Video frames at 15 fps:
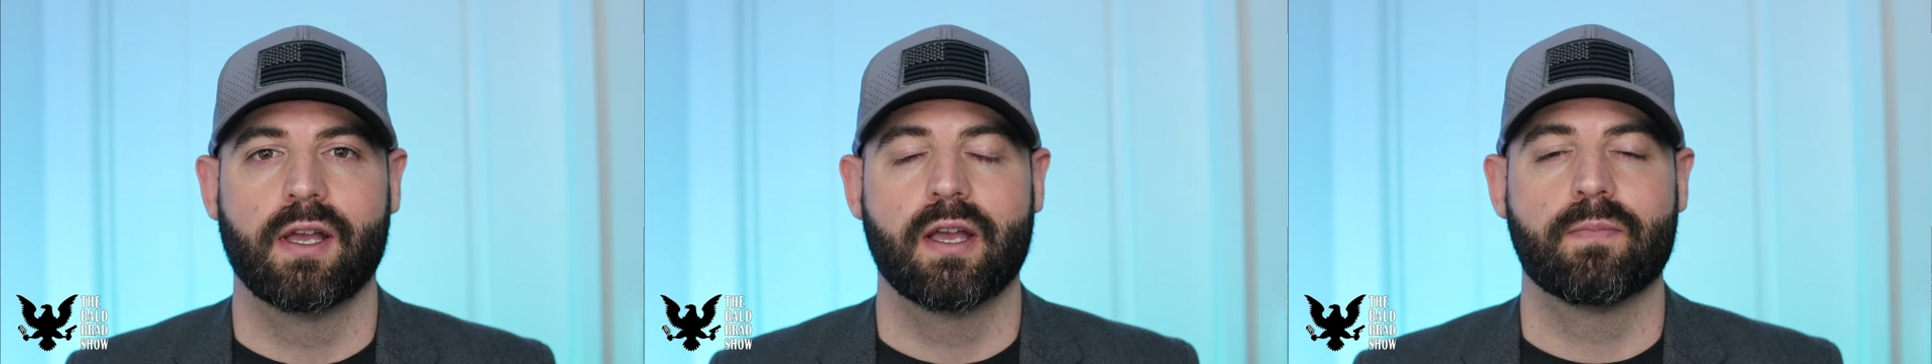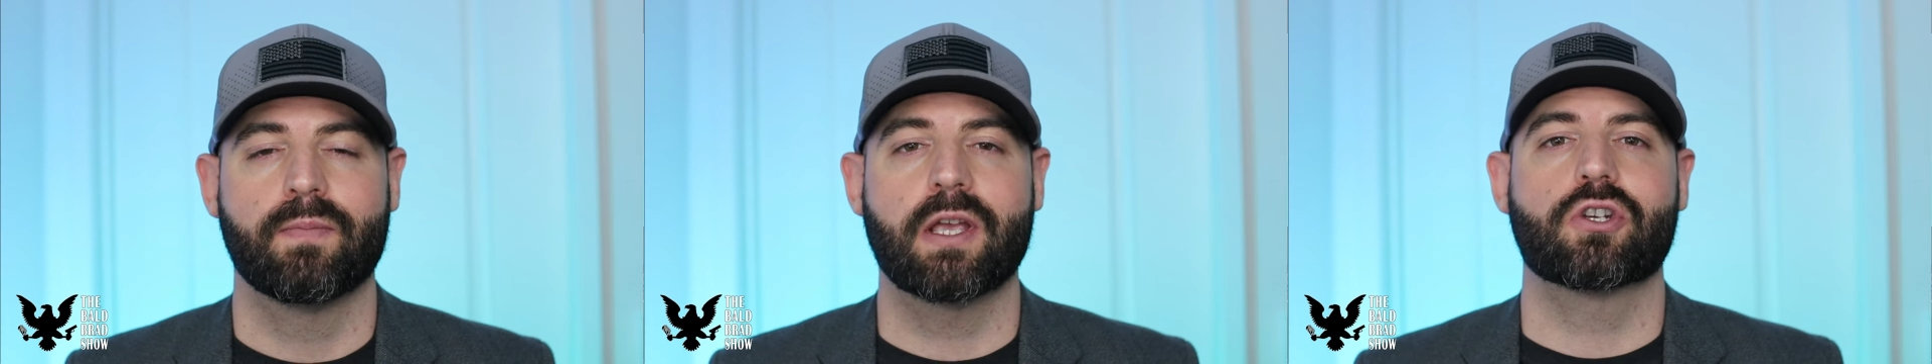
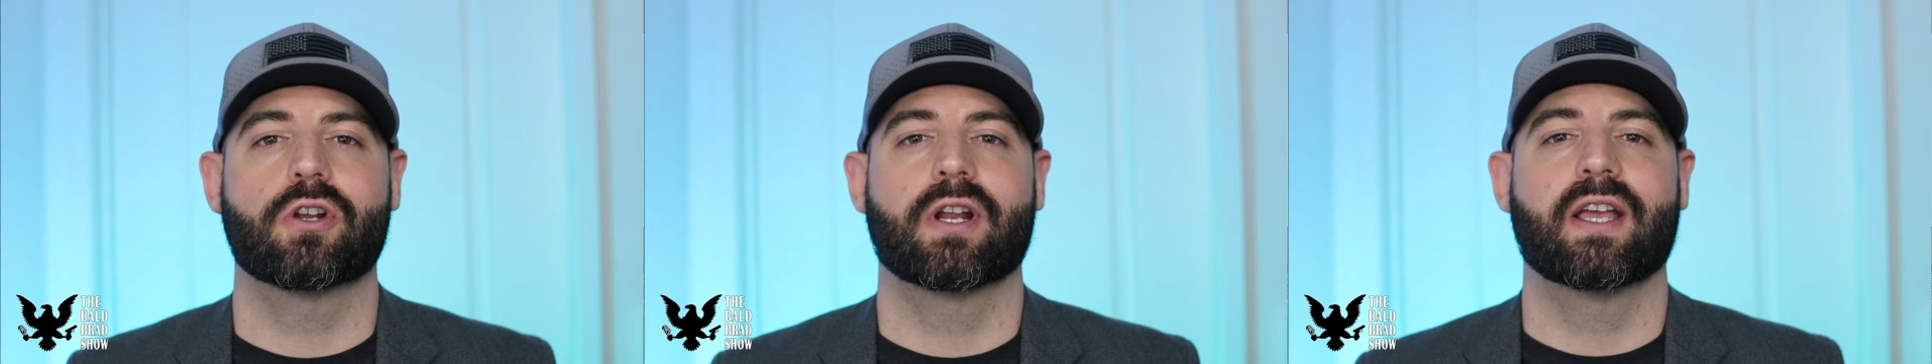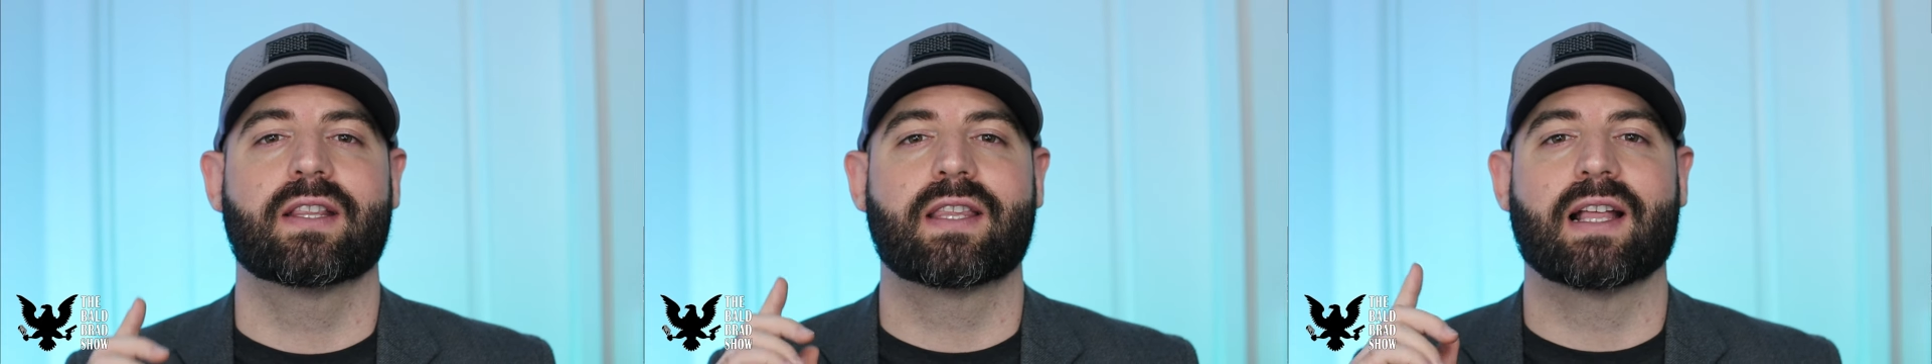make sure to
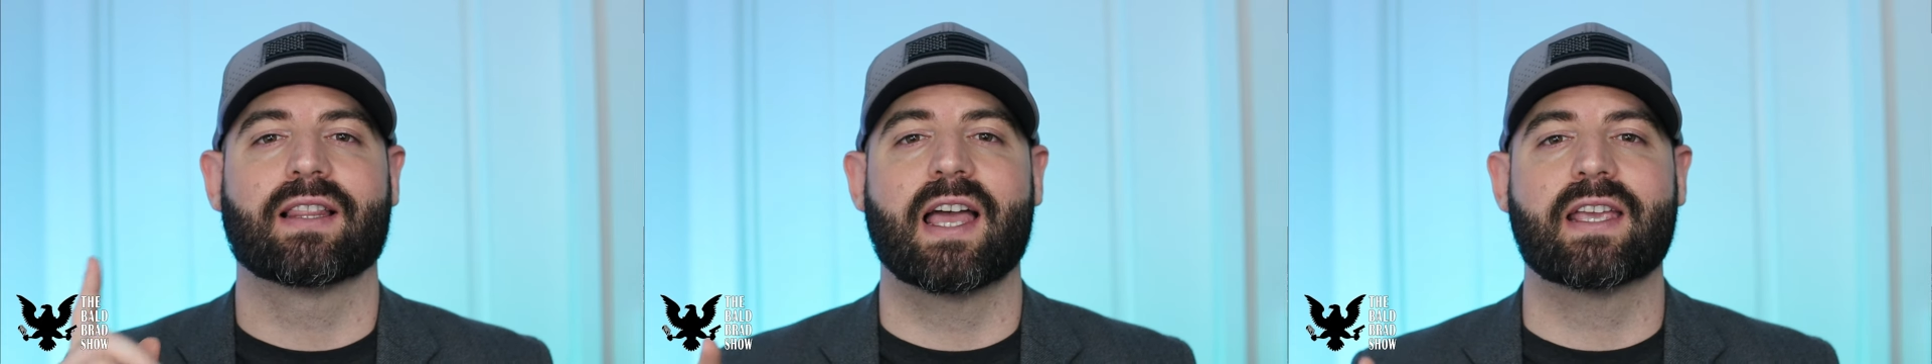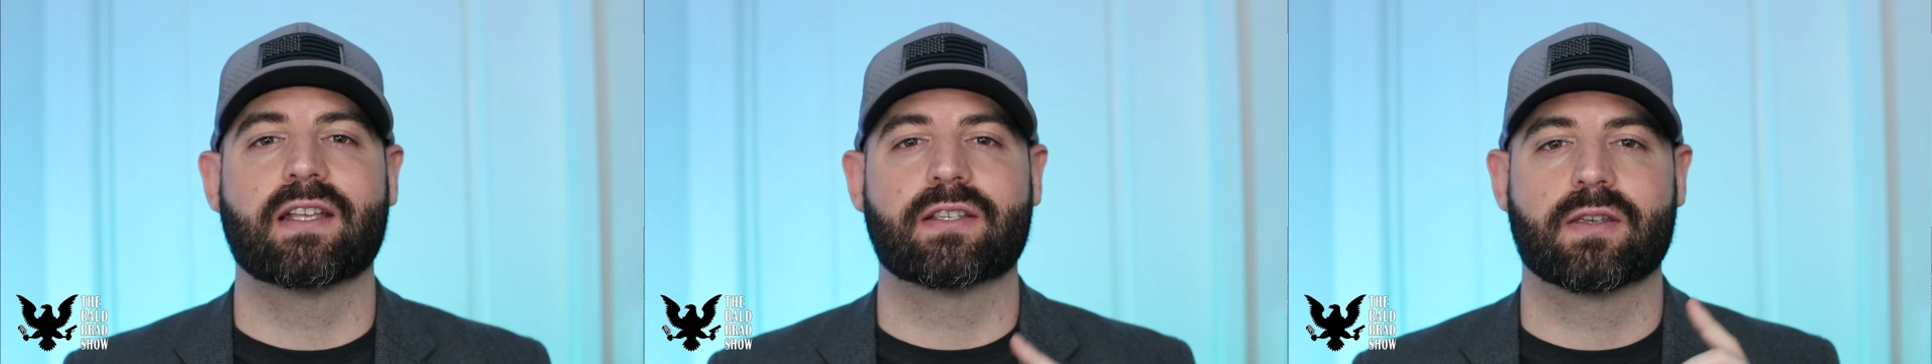hit that
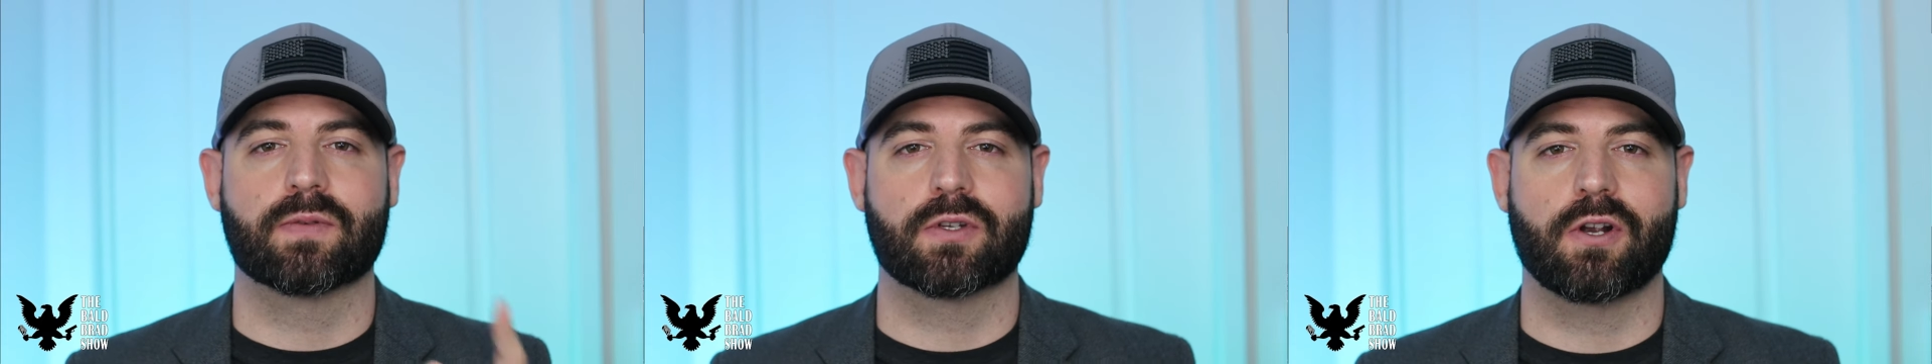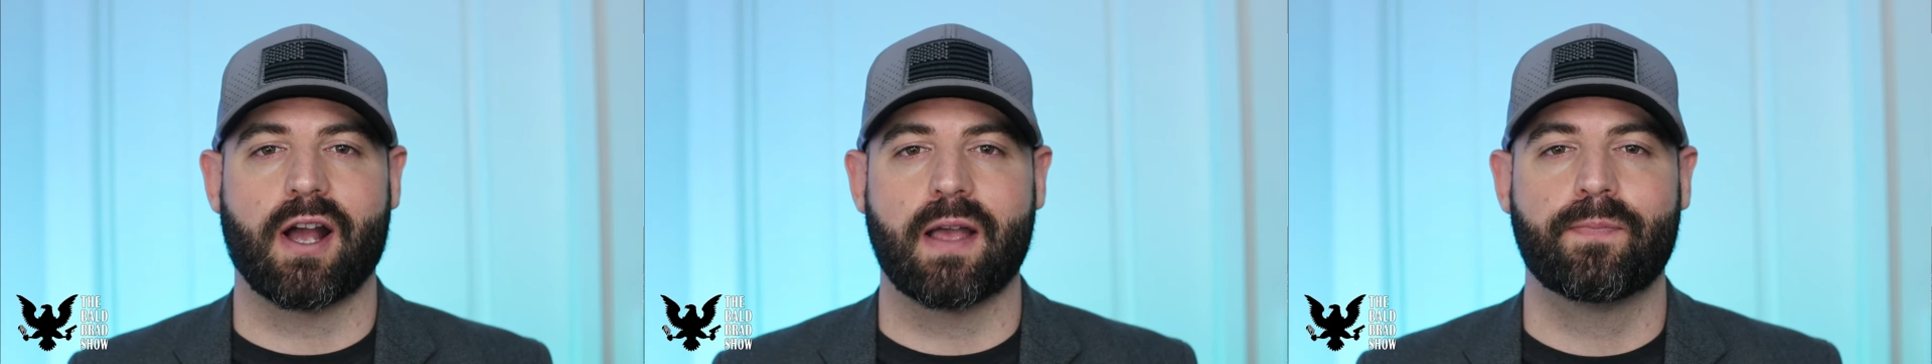like and
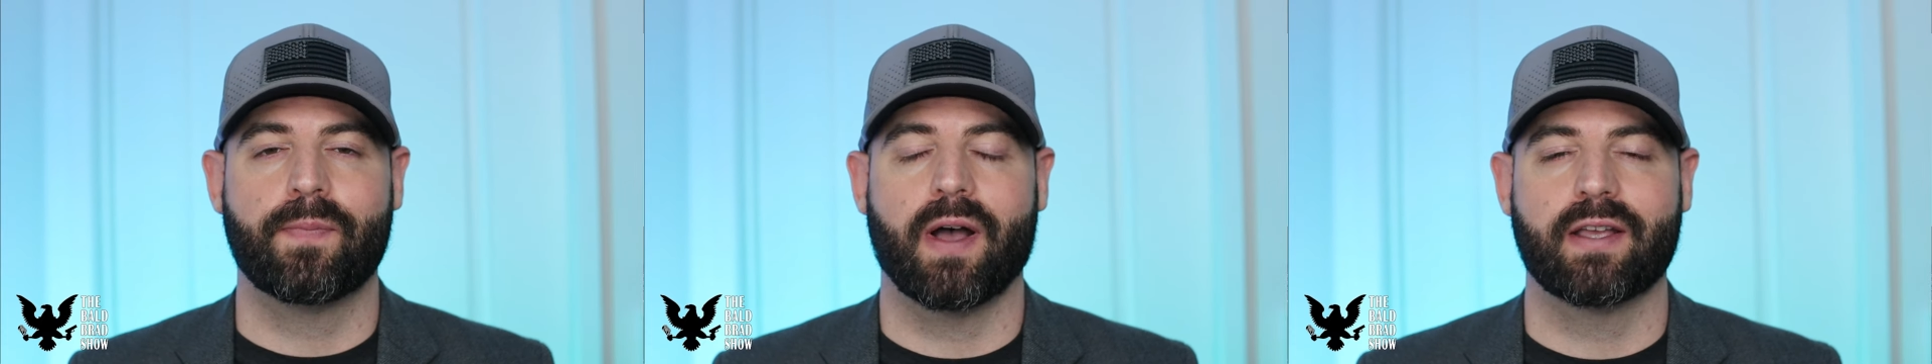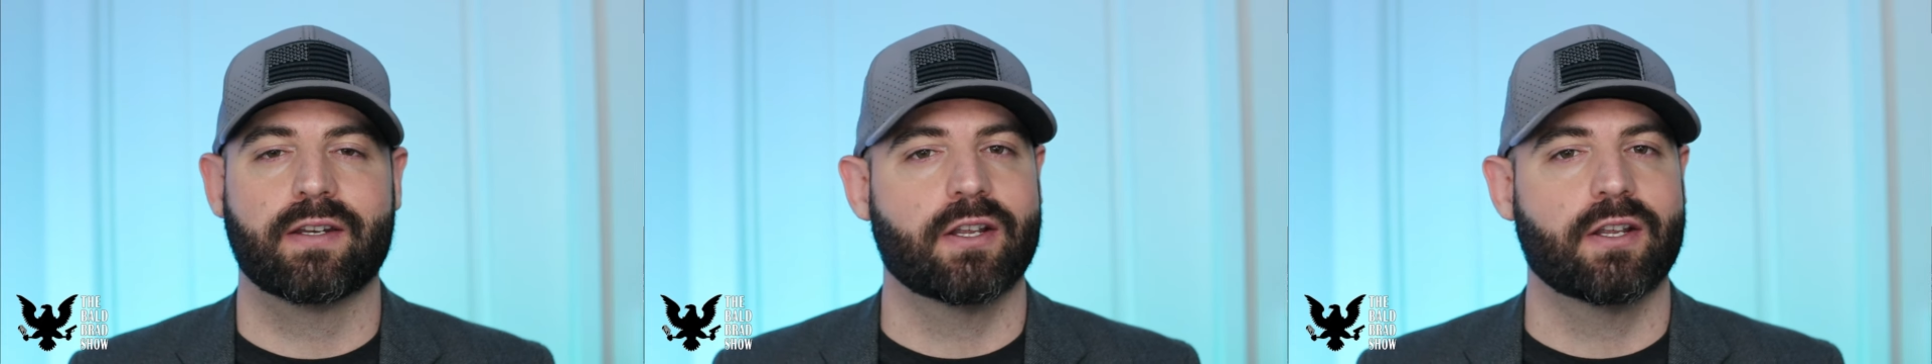subscribe button.